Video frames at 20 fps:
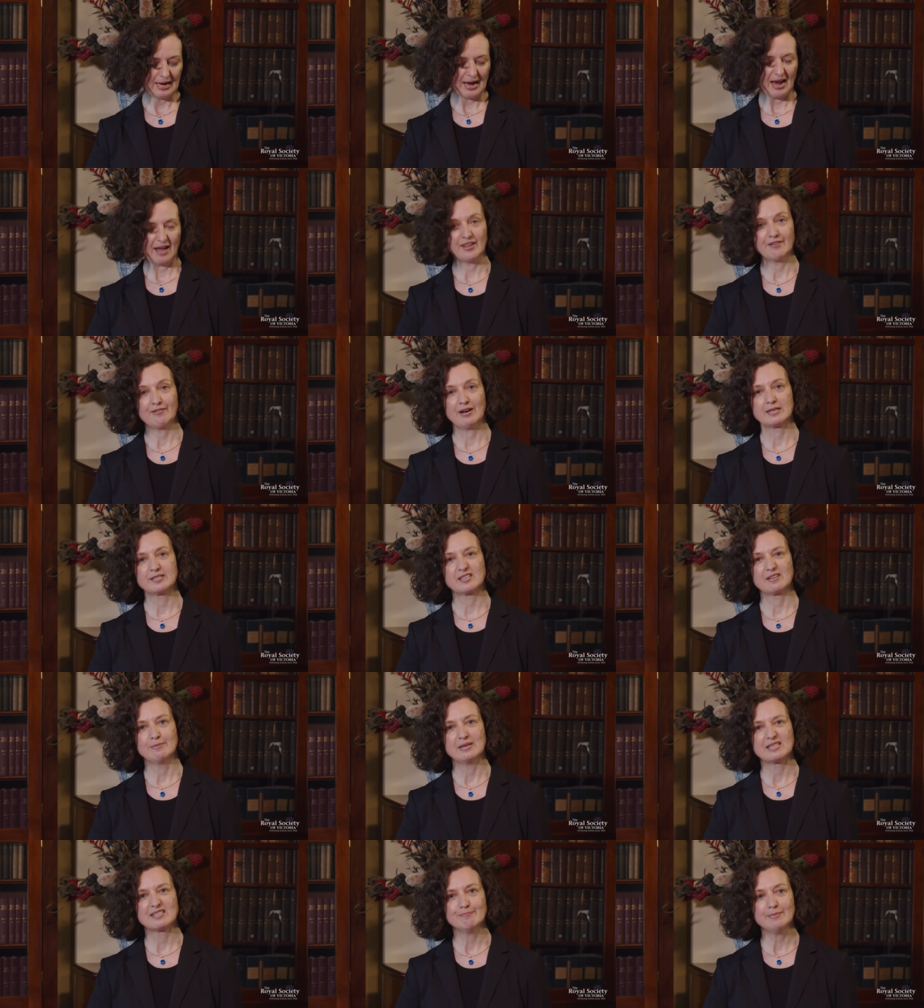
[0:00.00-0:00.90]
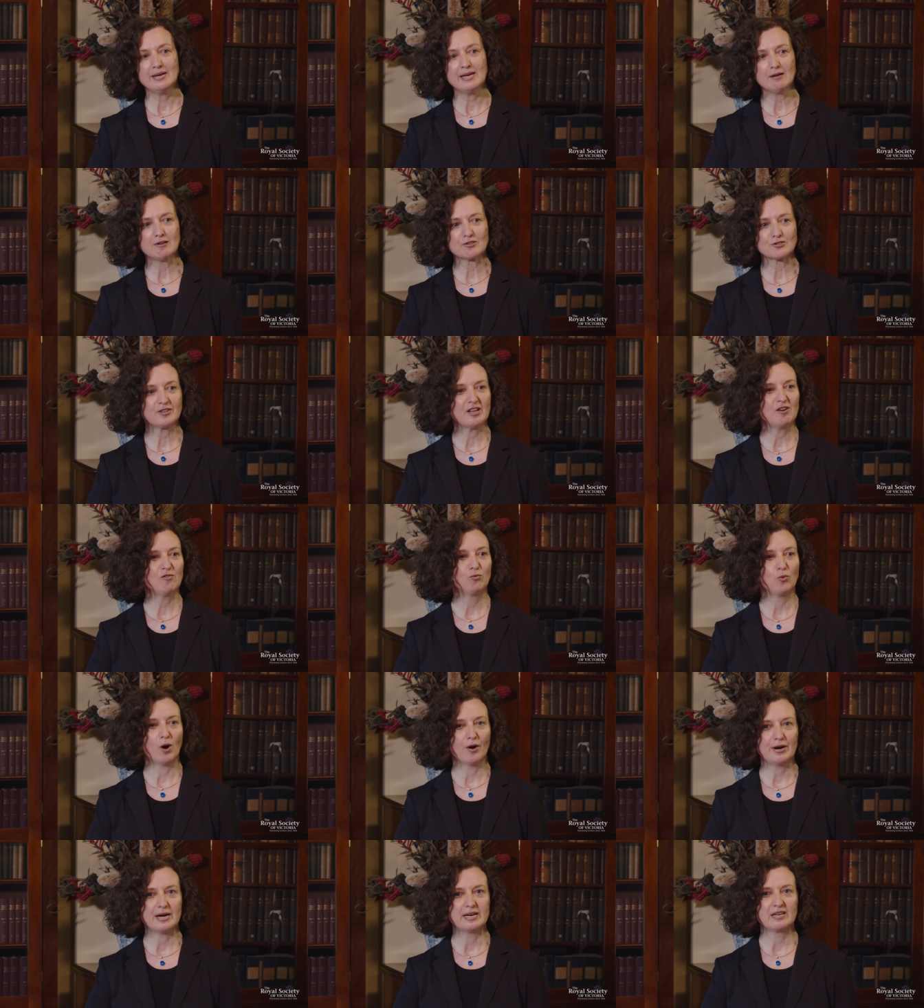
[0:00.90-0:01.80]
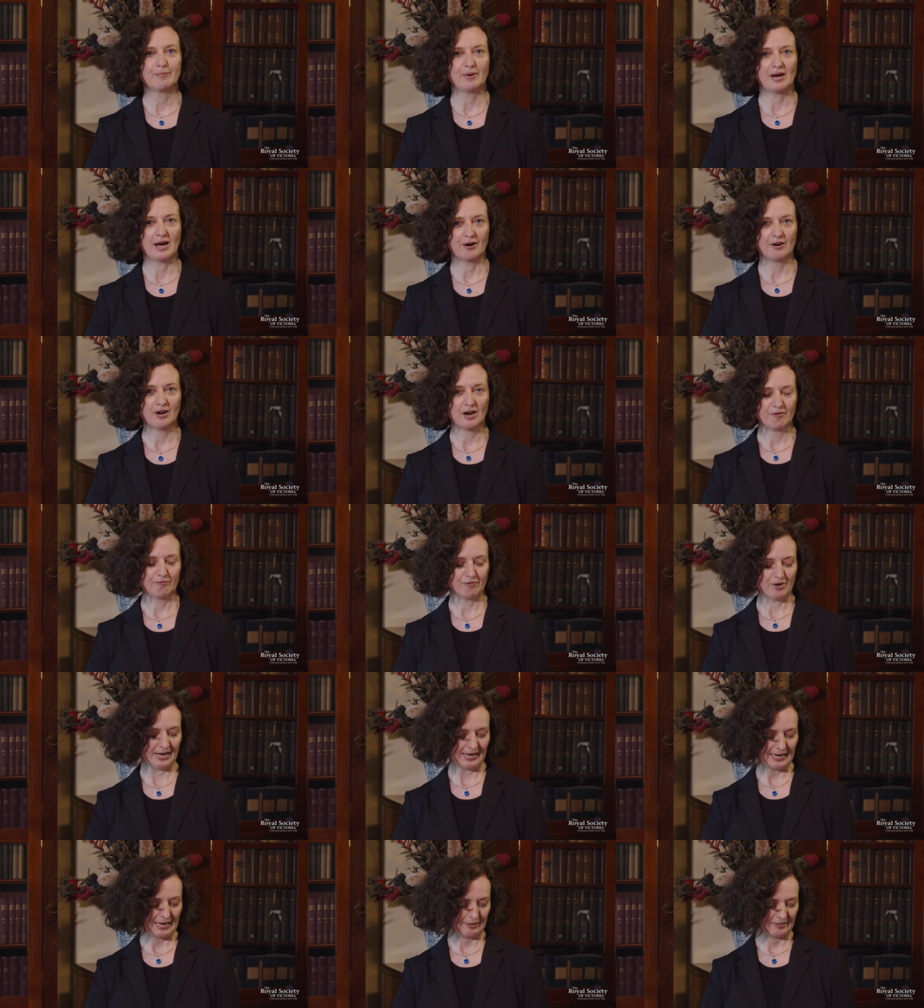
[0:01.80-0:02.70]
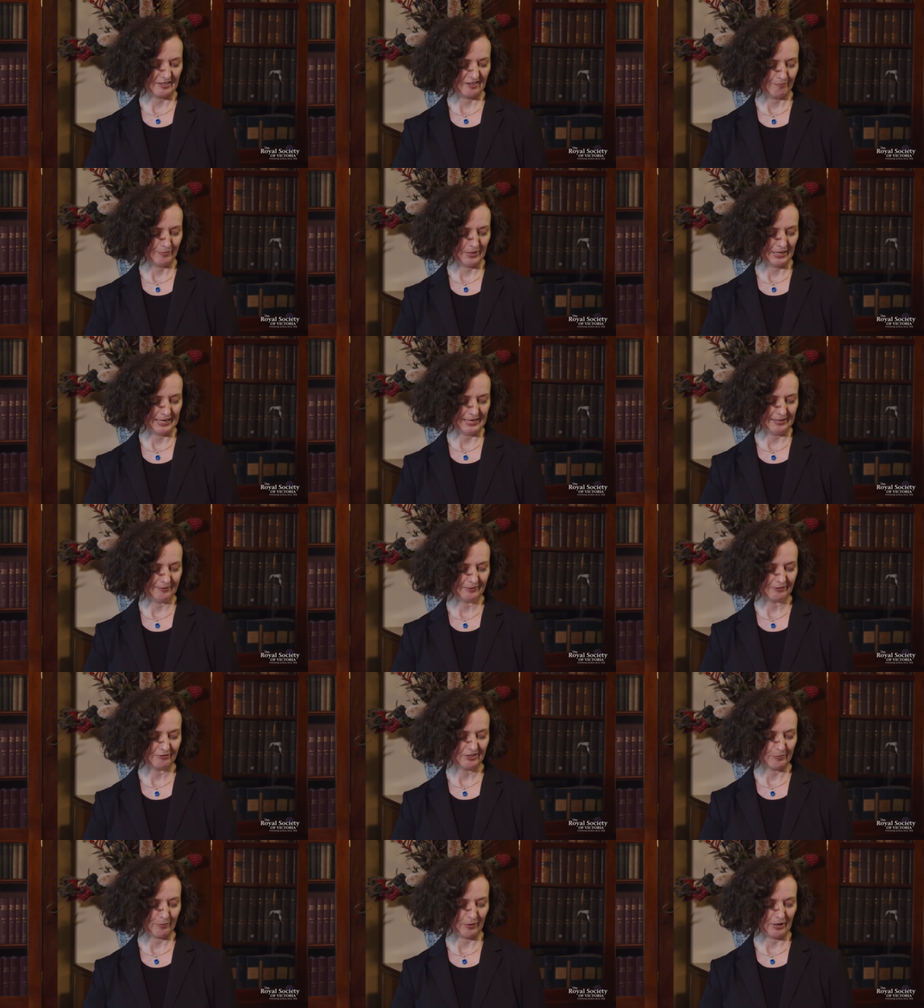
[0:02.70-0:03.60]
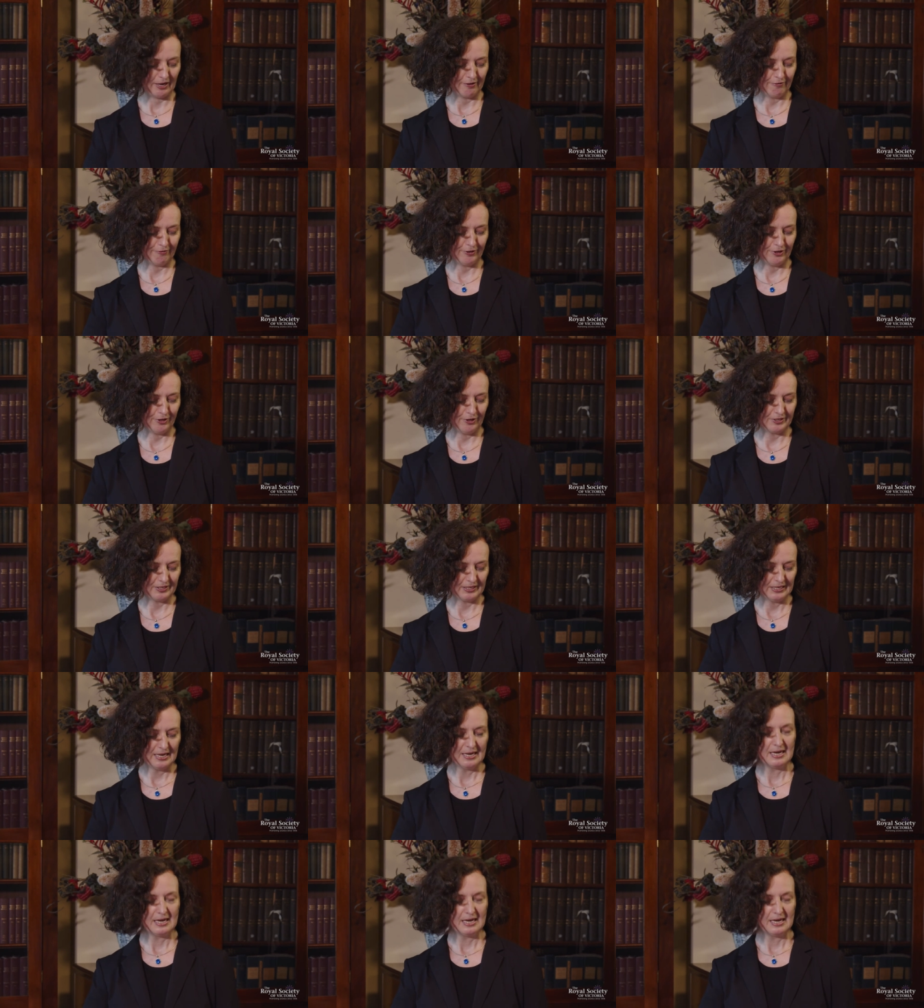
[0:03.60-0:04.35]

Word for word: and they've had to miss meals, or they've worried about running out of money to buy food.